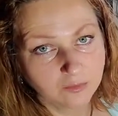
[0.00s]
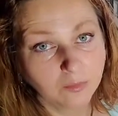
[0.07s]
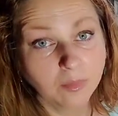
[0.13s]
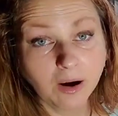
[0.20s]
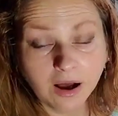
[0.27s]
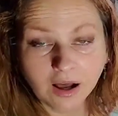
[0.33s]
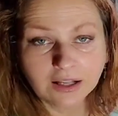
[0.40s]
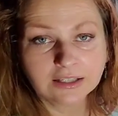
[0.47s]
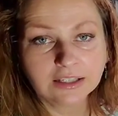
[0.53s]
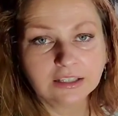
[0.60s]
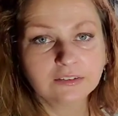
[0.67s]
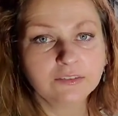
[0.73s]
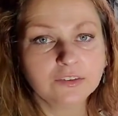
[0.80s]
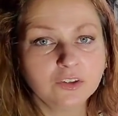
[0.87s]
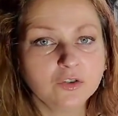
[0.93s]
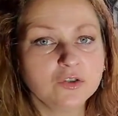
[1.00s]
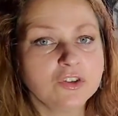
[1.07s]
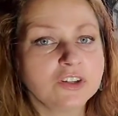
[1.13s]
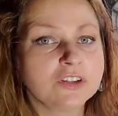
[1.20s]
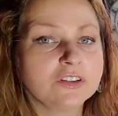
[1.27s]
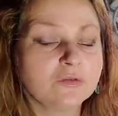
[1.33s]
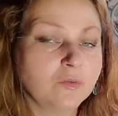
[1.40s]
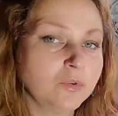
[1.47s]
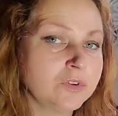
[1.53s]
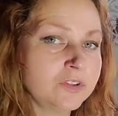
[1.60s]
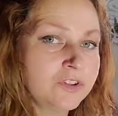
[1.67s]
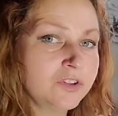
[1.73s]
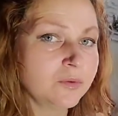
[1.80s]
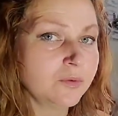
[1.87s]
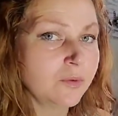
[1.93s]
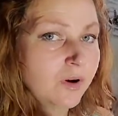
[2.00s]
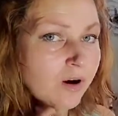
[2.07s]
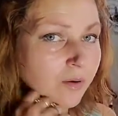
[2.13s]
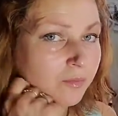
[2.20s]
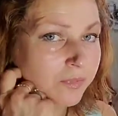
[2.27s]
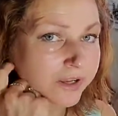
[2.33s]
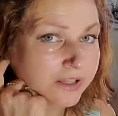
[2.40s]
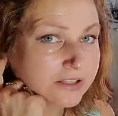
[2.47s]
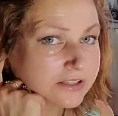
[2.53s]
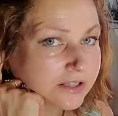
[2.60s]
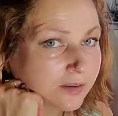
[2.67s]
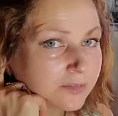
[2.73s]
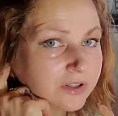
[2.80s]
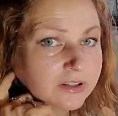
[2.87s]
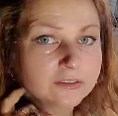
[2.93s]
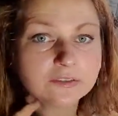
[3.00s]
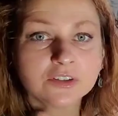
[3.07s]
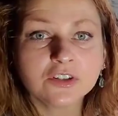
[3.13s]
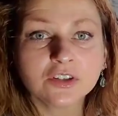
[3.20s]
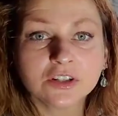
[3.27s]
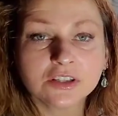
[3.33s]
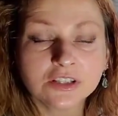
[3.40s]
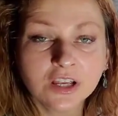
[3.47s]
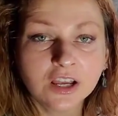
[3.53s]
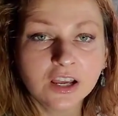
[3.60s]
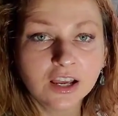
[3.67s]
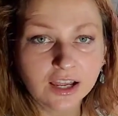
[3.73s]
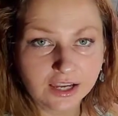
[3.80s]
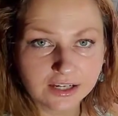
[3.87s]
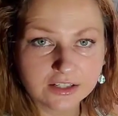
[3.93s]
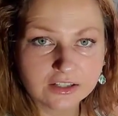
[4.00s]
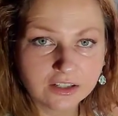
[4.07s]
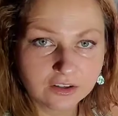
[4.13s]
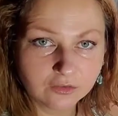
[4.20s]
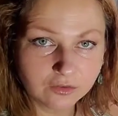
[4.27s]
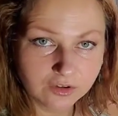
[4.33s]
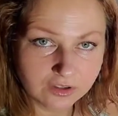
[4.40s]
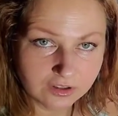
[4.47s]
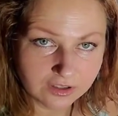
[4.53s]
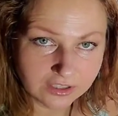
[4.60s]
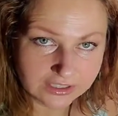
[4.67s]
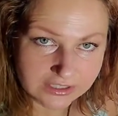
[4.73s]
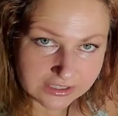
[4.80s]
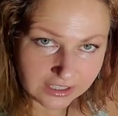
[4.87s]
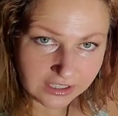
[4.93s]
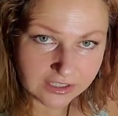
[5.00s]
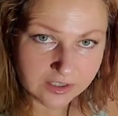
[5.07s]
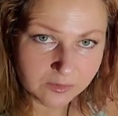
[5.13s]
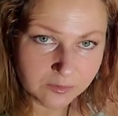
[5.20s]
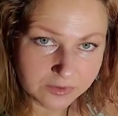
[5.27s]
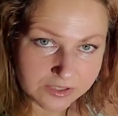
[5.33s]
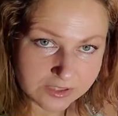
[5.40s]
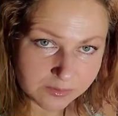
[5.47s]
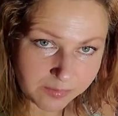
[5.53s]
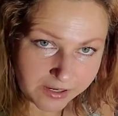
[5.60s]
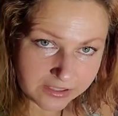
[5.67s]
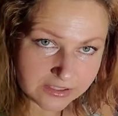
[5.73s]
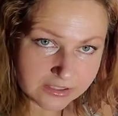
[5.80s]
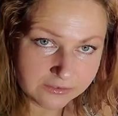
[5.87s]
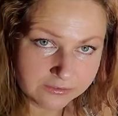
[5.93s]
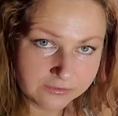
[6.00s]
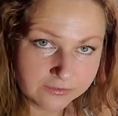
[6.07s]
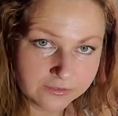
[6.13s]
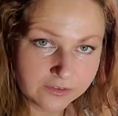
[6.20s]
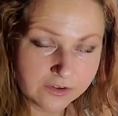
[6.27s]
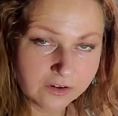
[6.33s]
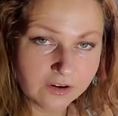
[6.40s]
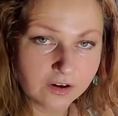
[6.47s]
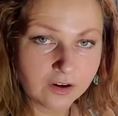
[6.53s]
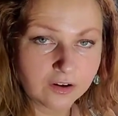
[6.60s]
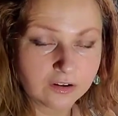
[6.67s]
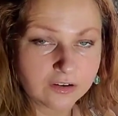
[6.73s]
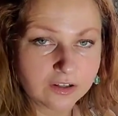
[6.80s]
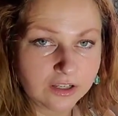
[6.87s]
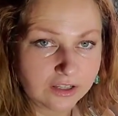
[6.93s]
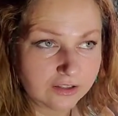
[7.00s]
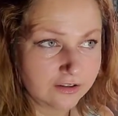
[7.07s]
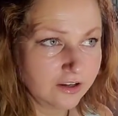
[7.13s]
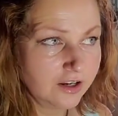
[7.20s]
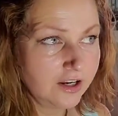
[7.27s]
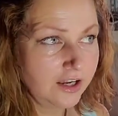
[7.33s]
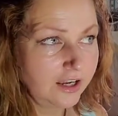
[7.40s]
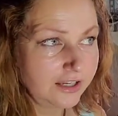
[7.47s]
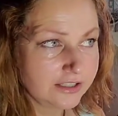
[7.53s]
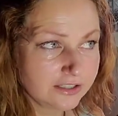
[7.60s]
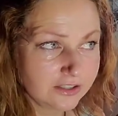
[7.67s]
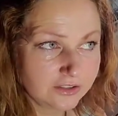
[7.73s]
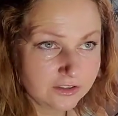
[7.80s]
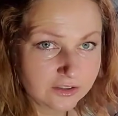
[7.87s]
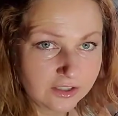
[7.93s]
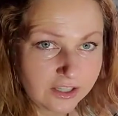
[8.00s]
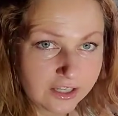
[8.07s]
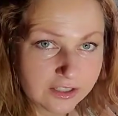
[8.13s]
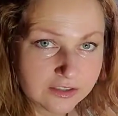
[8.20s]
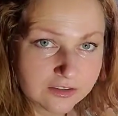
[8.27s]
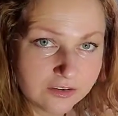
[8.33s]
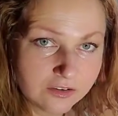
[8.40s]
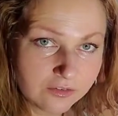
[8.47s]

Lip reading: But if you just want to paint something which is actually will contain the perspective, and it's gonna get